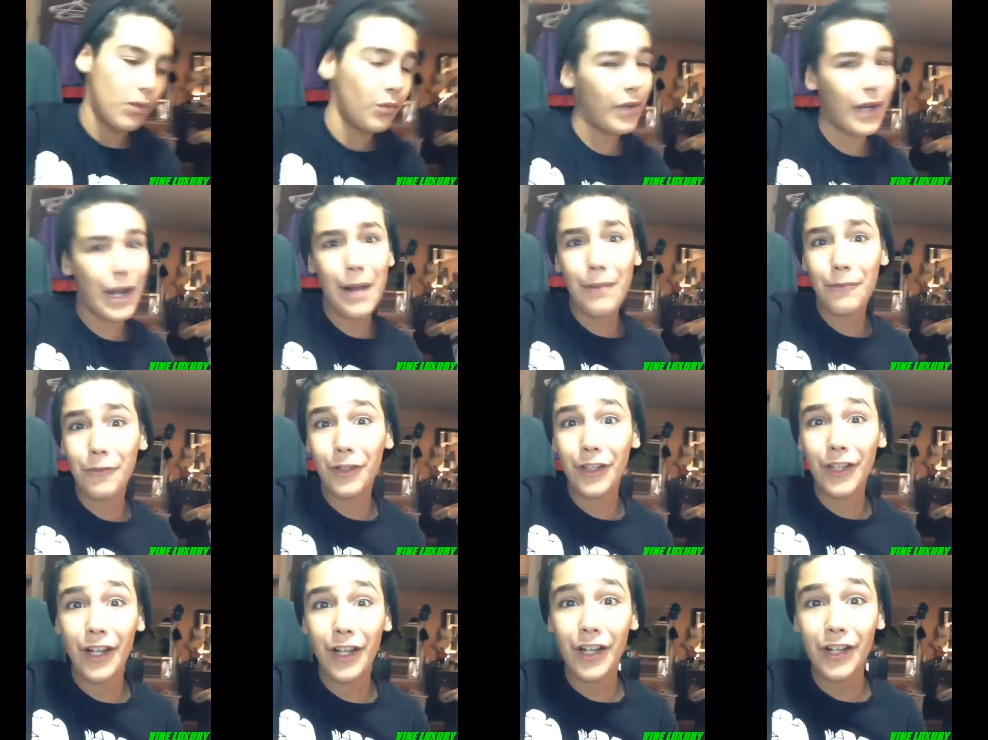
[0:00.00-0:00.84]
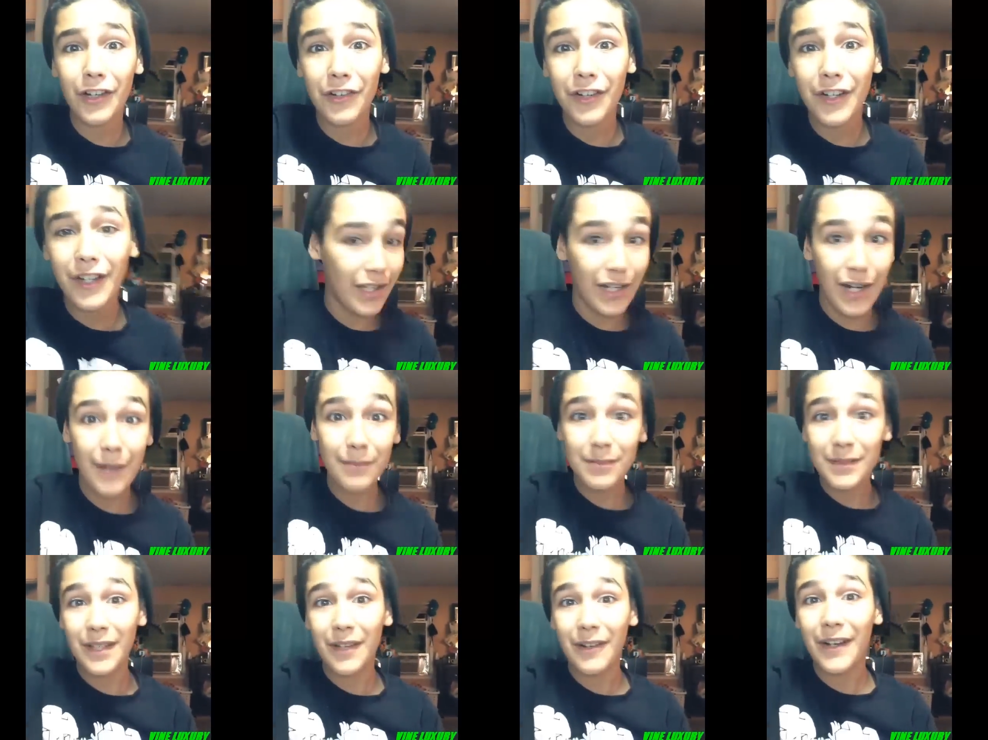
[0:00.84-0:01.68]
when I'm really hungry and I'm
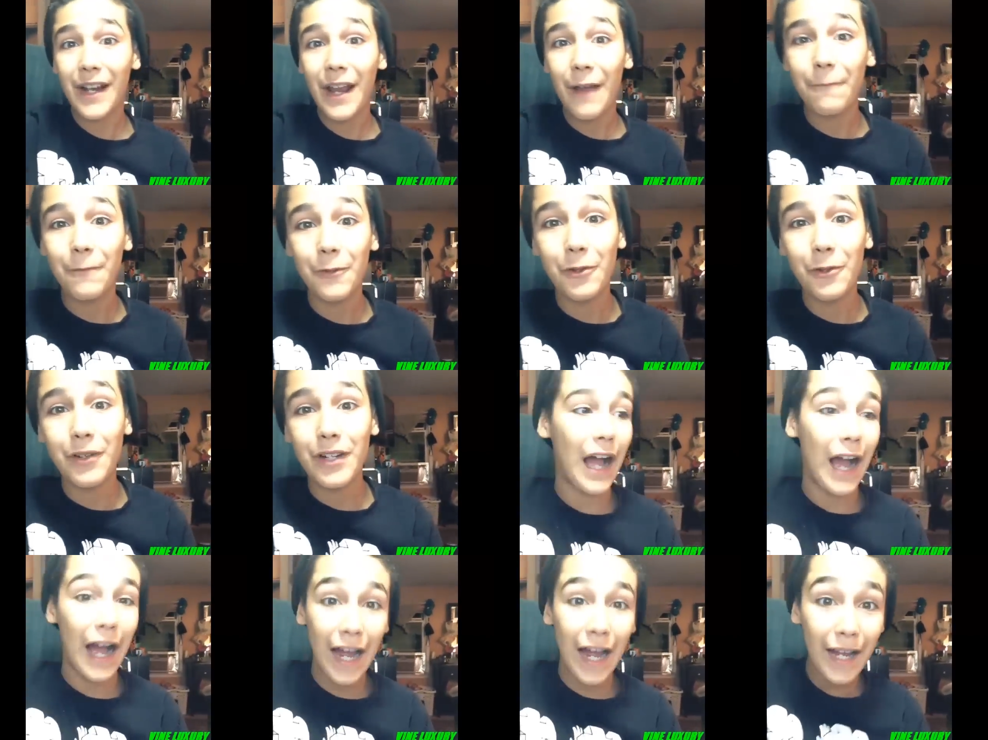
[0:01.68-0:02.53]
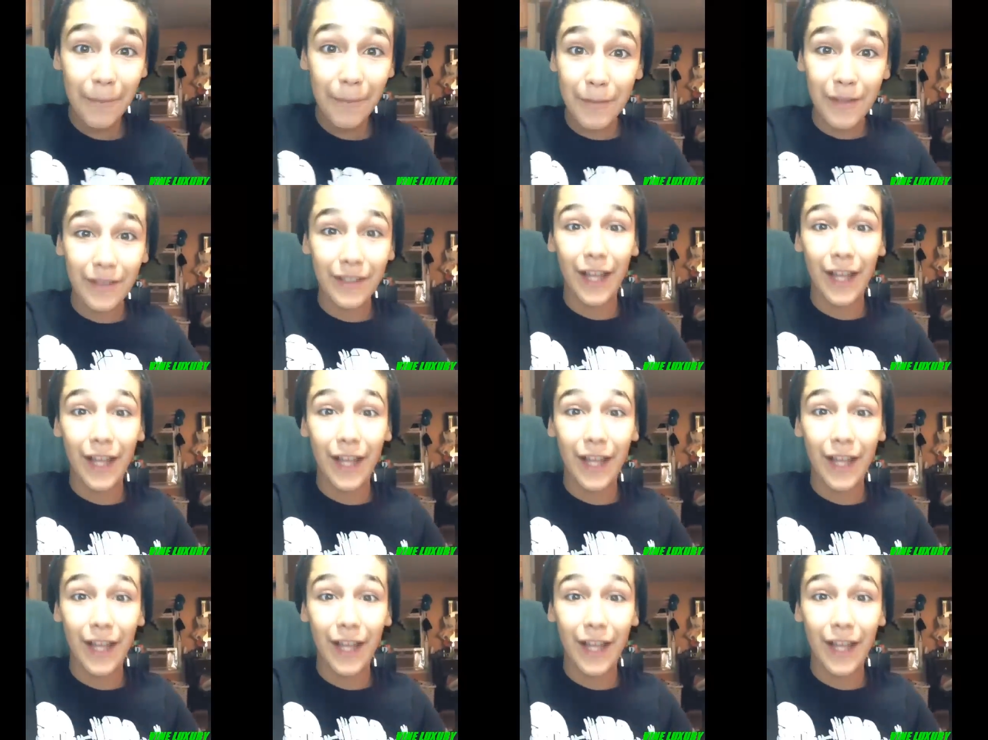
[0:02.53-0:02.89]
staring at food, I'd be